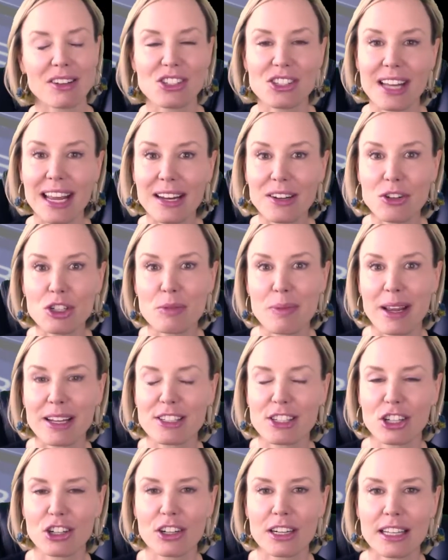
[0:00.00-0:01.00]

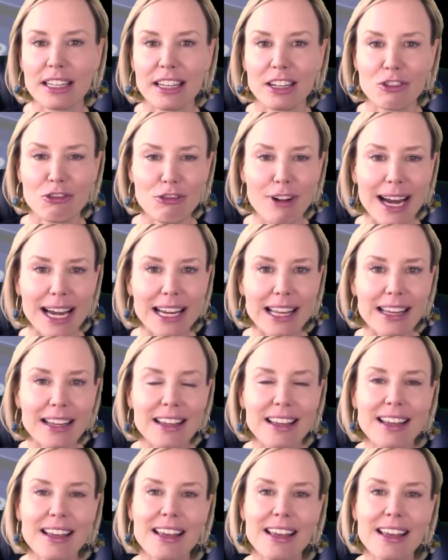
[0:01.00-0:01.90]
standards-based learning and grading